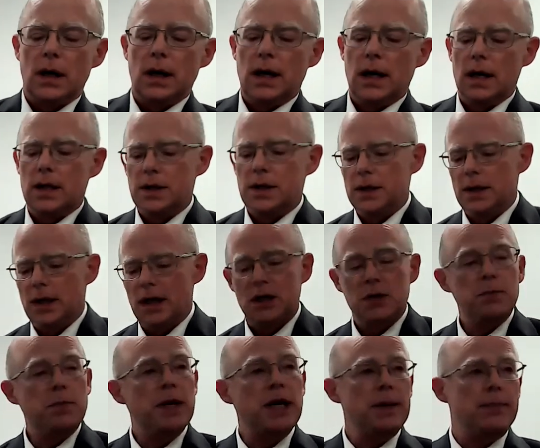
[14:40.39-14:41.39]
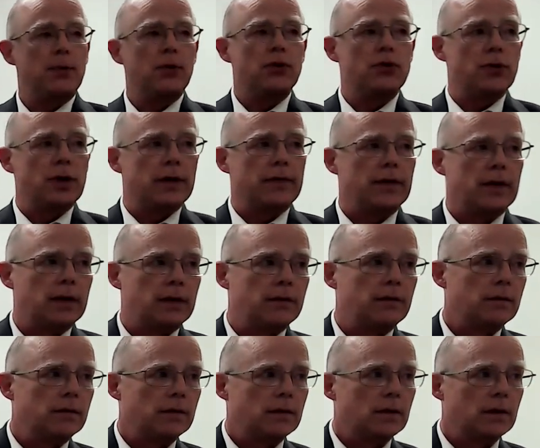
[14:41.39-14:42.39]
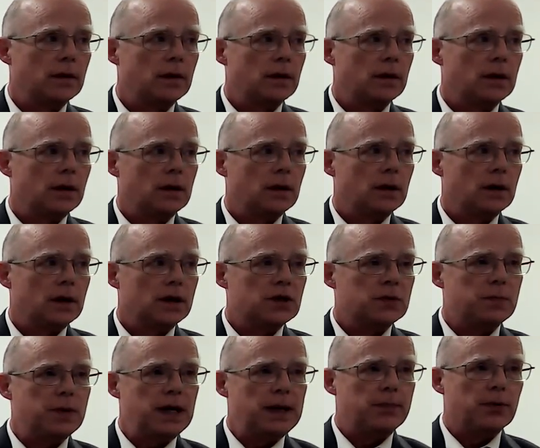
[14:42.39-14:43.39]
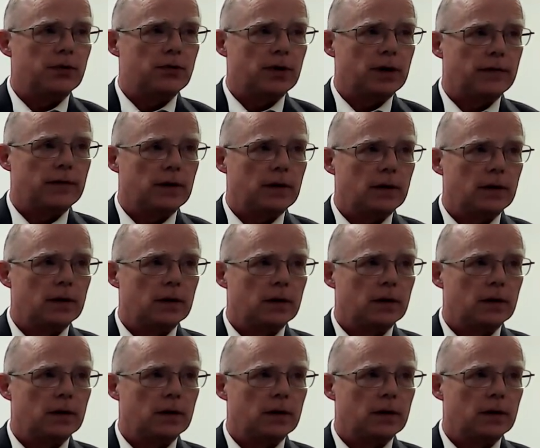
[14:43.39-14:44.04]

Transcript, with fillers: it's it's people-driven. It's people-driven.